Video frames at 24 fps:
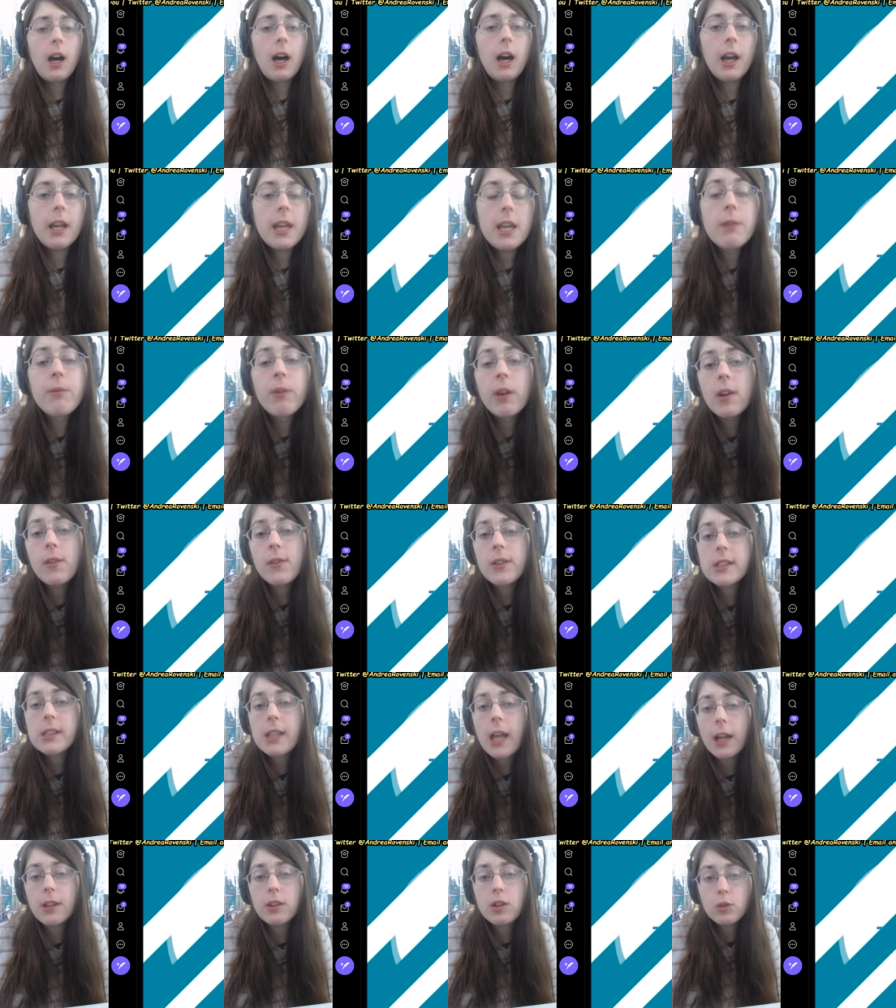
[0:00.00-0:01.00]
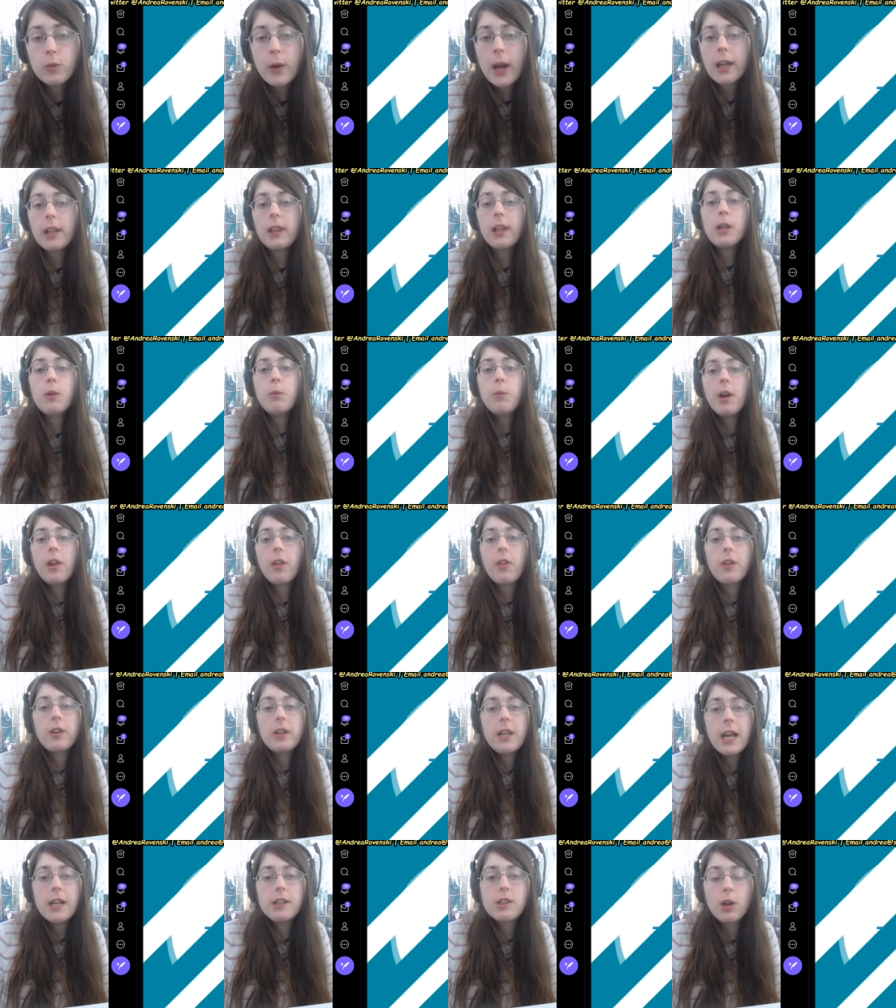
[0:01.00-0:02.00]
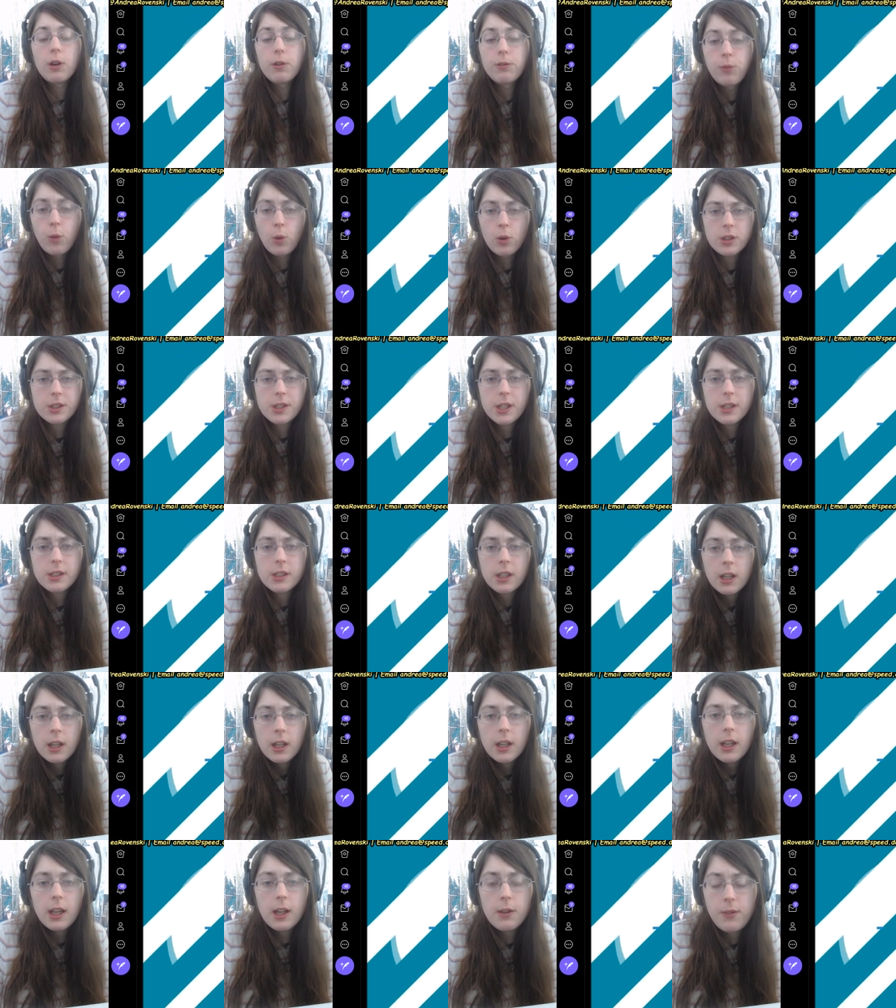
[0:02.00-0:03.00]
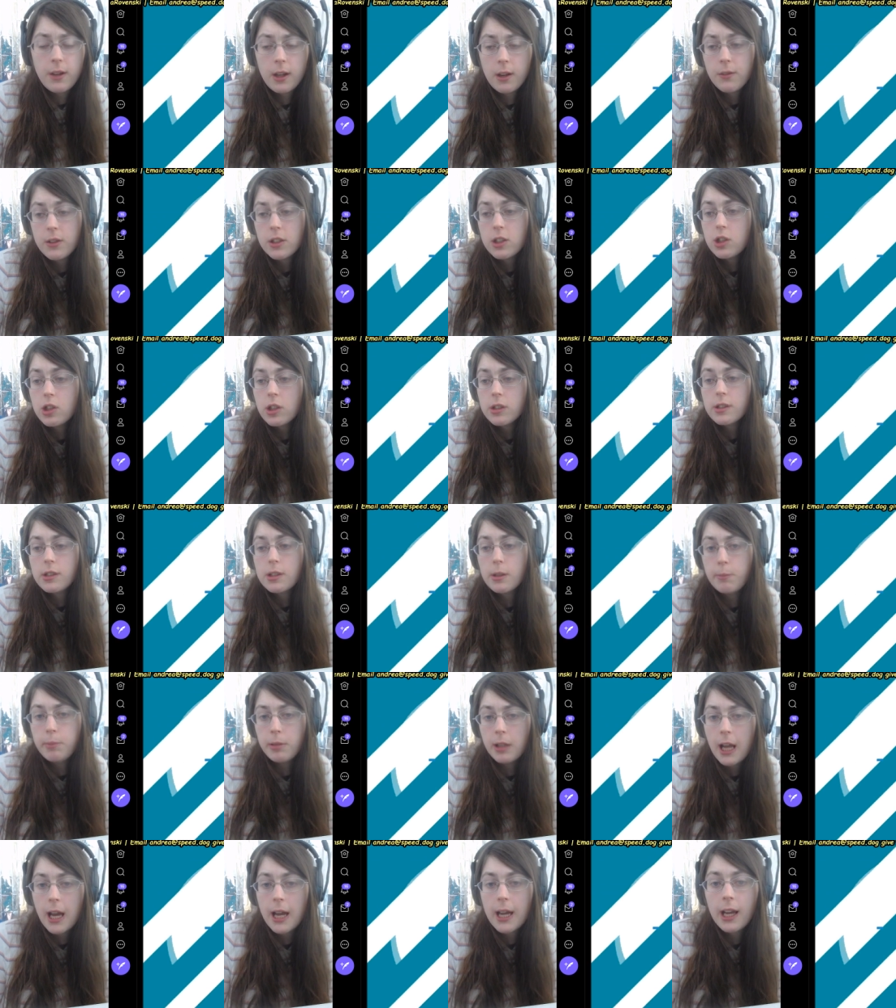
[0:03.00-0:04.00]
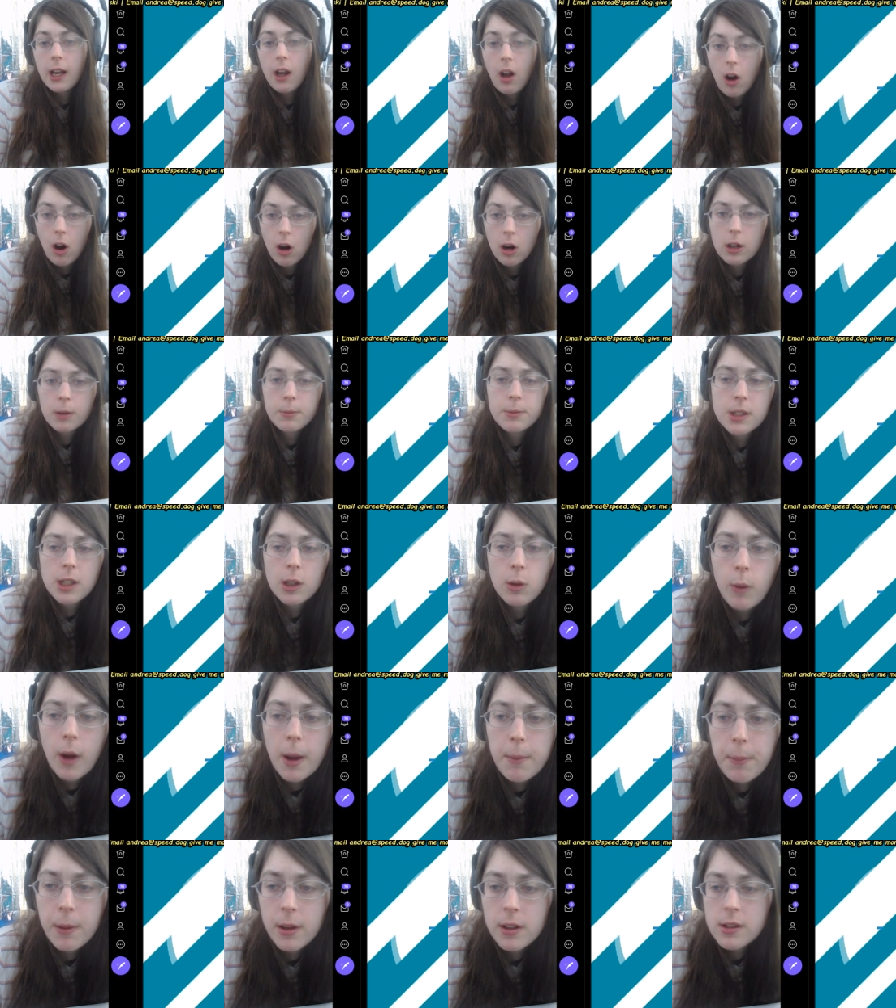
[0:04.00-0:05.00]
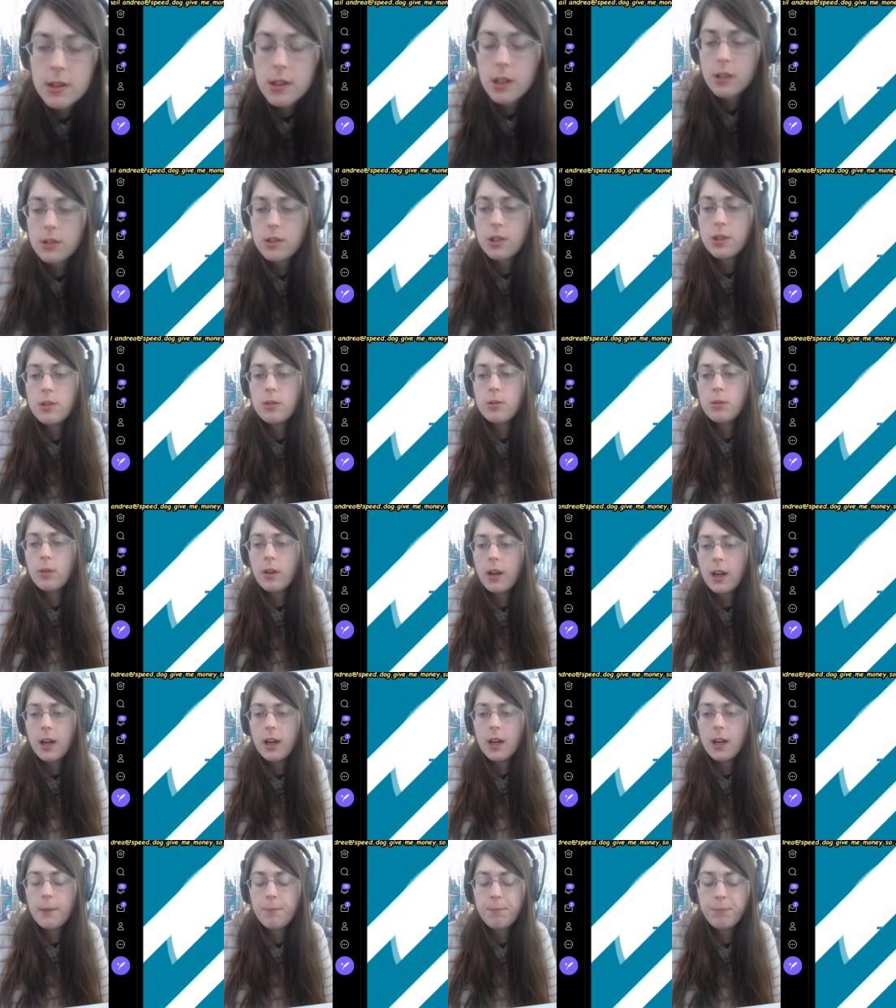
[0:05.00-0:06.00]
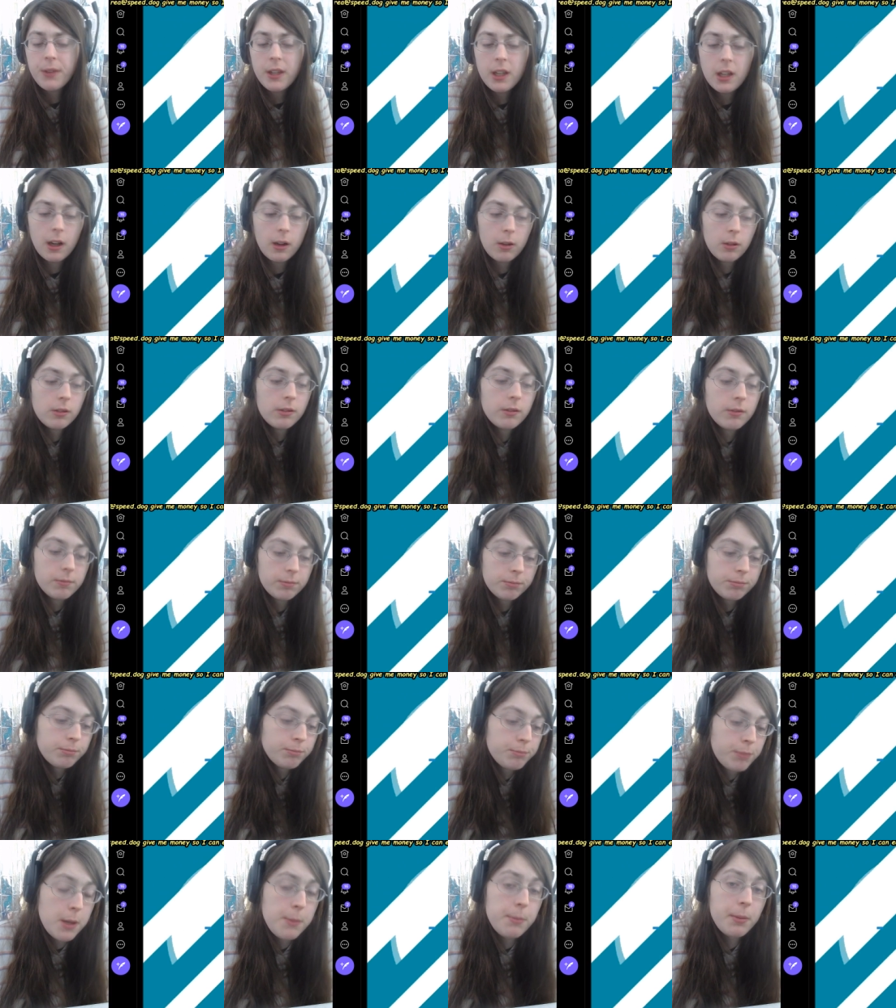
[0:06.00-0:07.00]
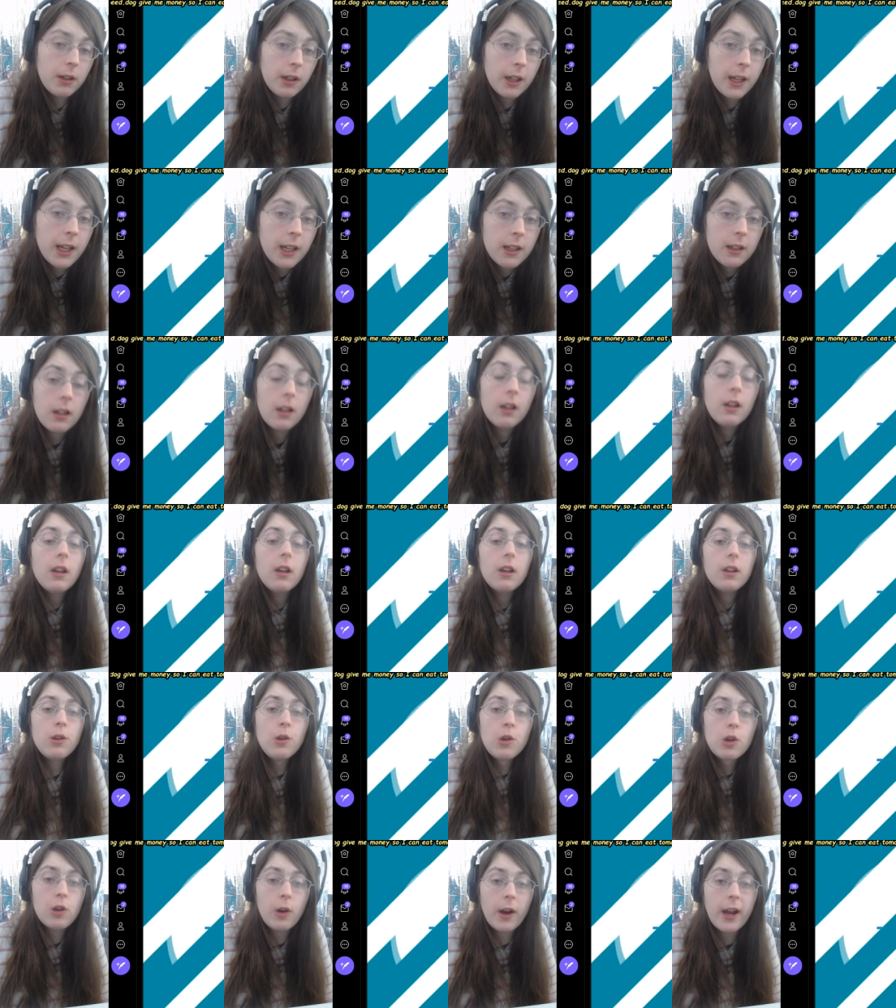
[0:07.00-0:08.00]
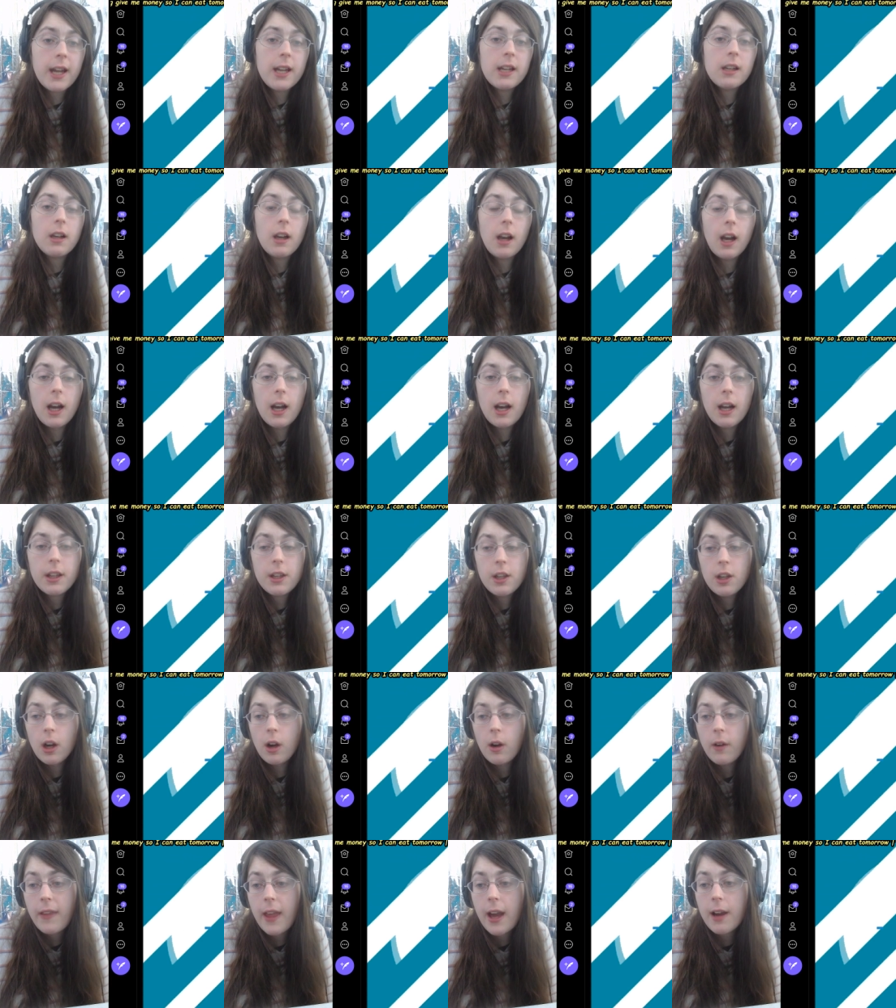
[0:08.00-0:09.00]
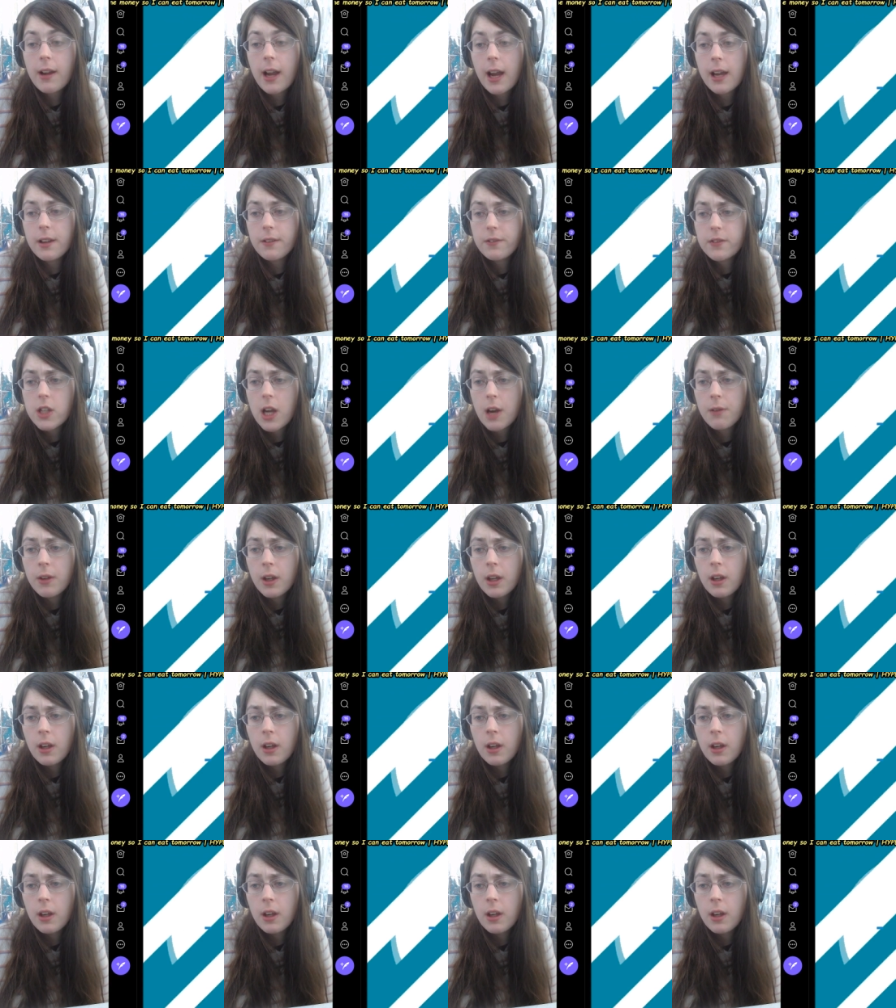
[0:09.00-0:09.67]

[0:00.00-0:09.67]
even if it's not directly with NATO forces, even if it's just supplying arms and weapons to, people in Ukraine, and that kind of stuff.